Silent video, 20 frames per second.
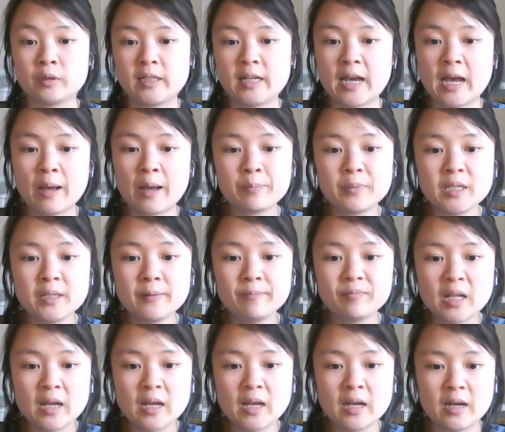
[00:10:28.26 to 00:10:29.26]
really happy,
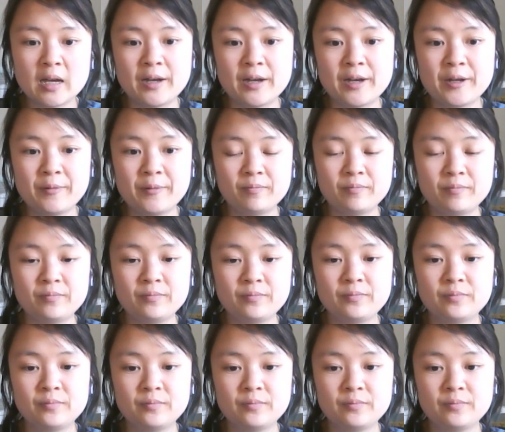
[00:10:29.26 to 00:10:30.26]
um,
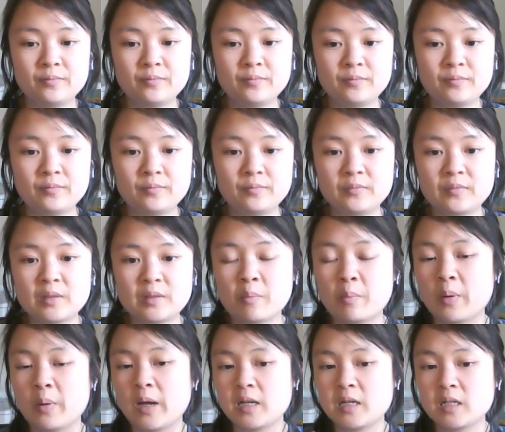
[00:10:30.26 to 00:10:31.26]

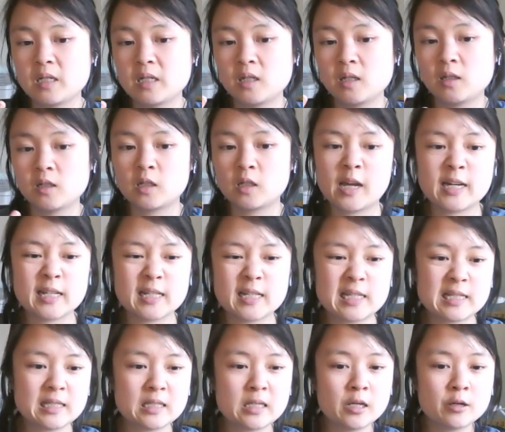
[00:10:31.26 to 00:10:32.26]
but kind of
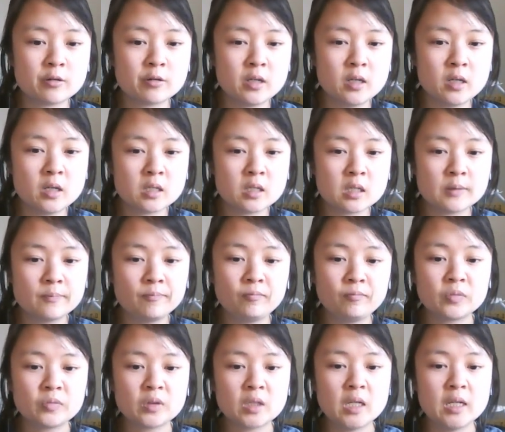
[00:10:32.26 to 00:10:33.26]
serious,
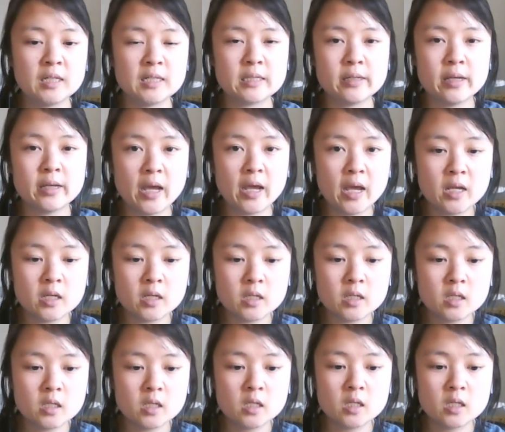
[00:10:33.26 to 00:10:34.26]

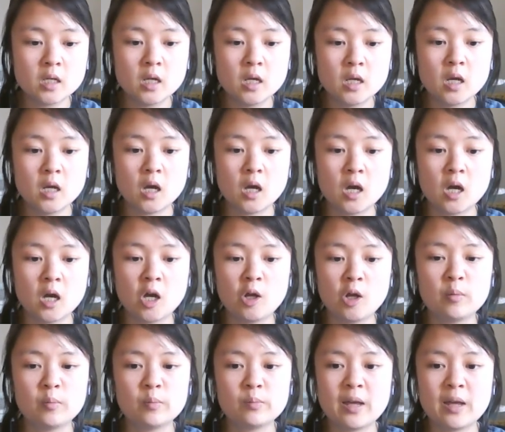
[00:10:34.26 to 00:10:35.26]
intense,
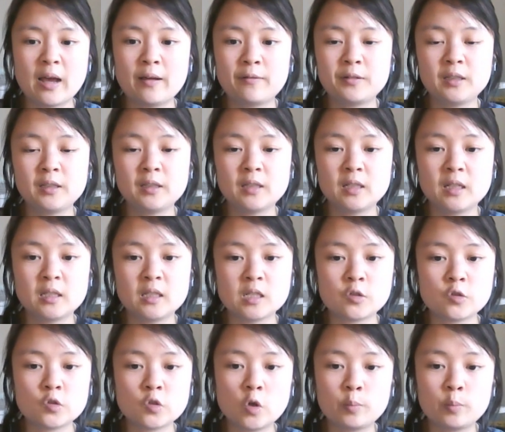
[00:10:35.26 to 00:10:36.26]
um, having the
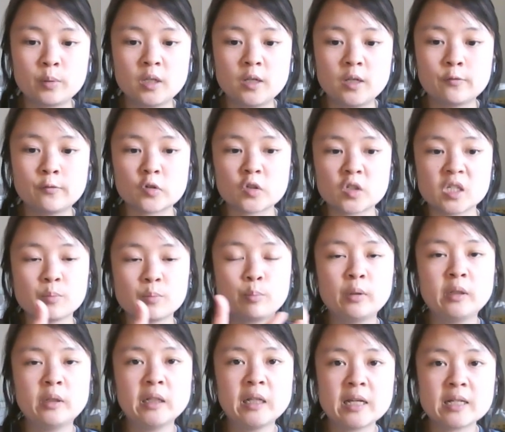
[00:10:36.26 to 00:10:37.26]
dystopian versus
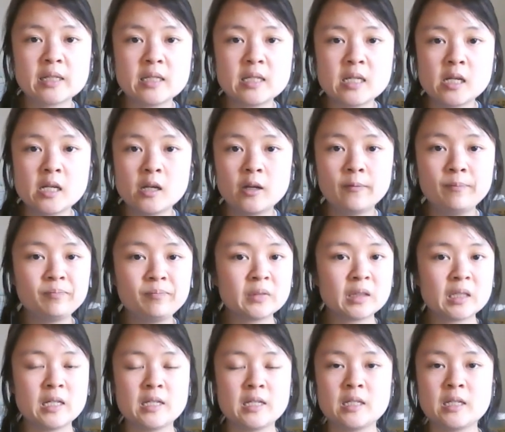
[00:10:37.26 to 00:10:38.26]
plants here.
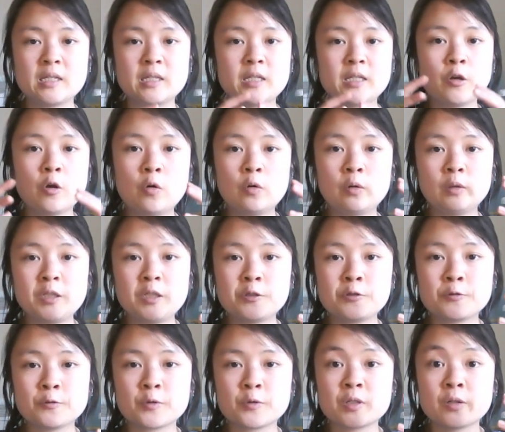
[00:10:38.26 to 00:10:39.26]
Is this the only
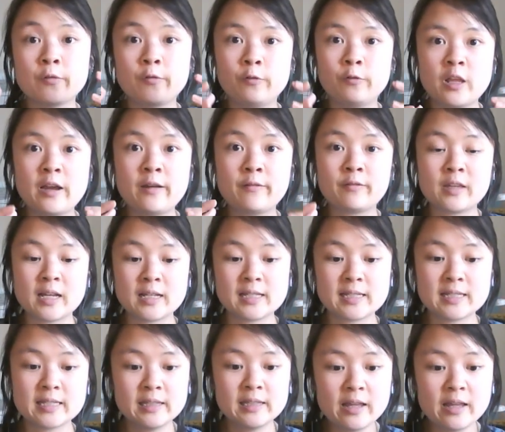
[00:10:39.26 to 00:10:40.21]
source of life that's